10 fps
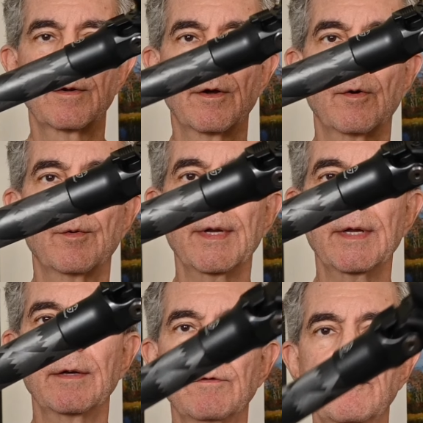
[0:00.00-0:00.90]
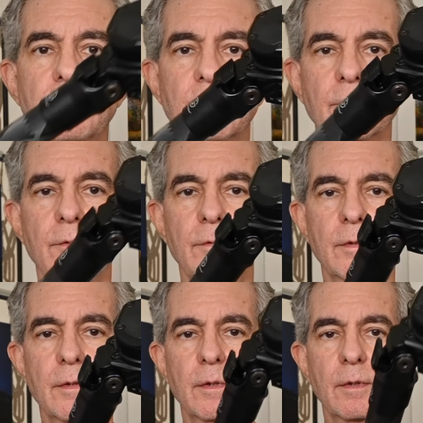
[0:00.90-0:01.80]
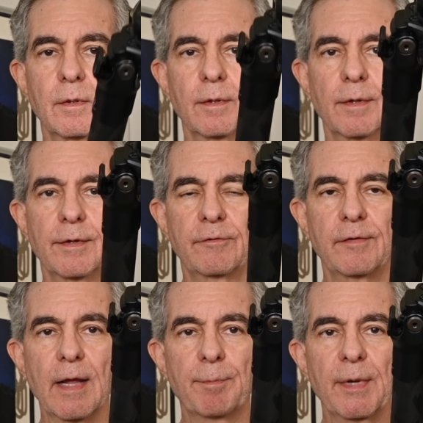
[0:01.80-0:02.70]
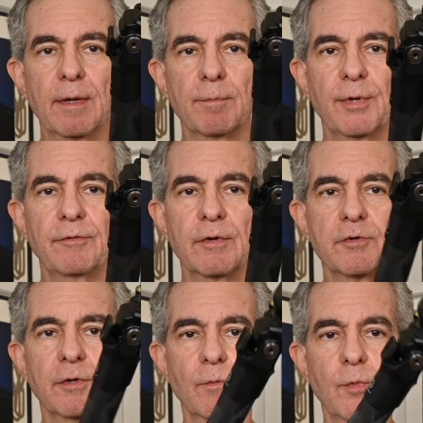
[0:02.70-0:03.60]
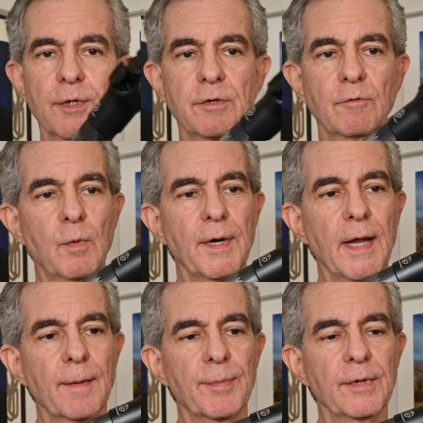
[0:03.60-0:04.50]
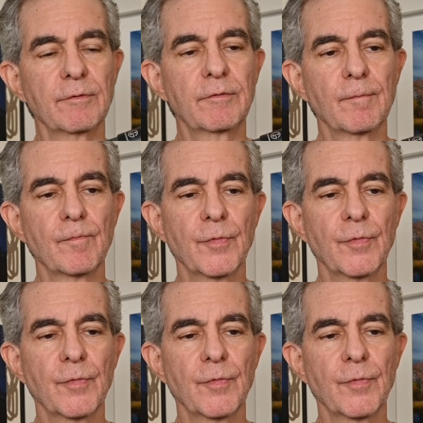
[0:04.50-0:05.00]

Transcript: go into snapping in position, which is what happens